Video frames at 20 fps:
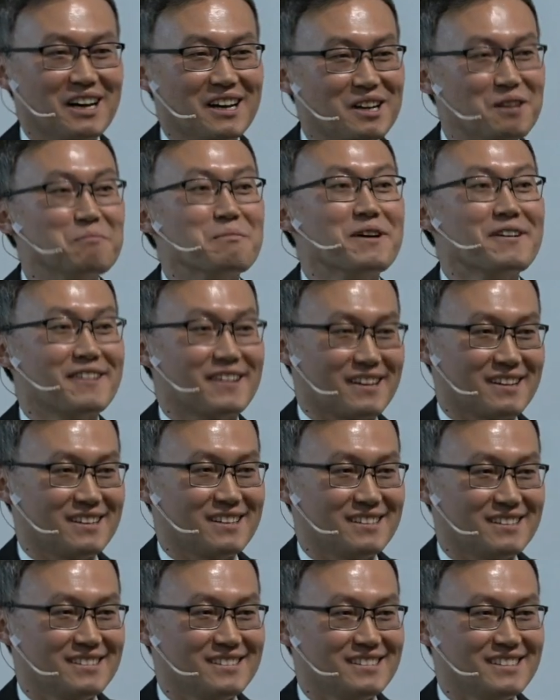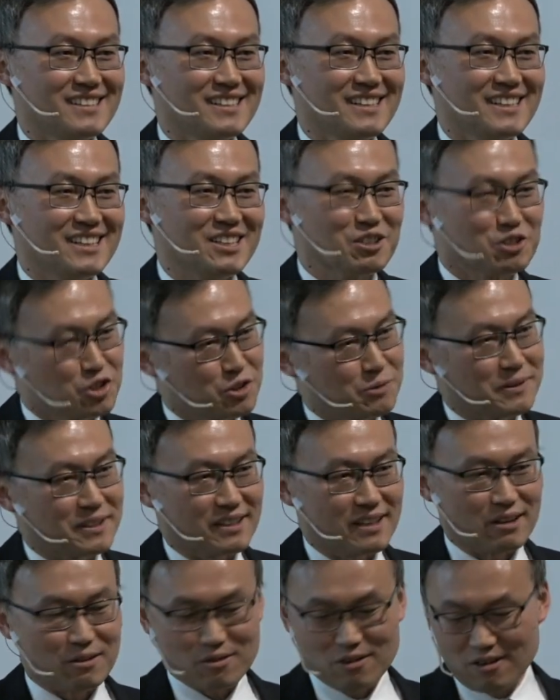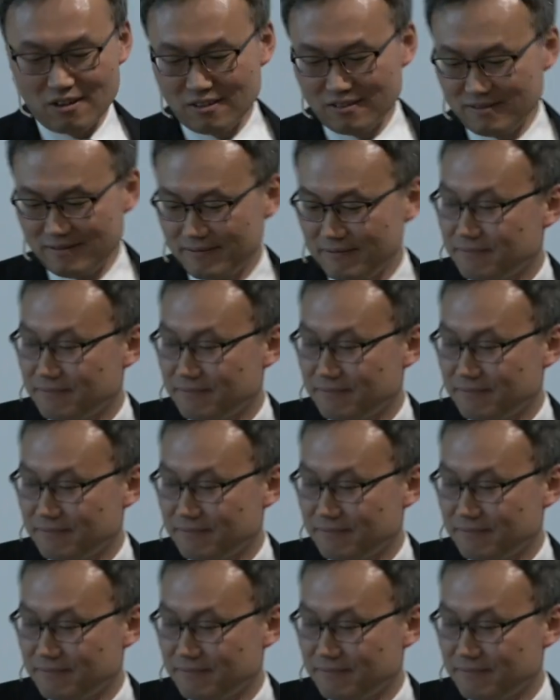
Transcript: America in achieving their goal.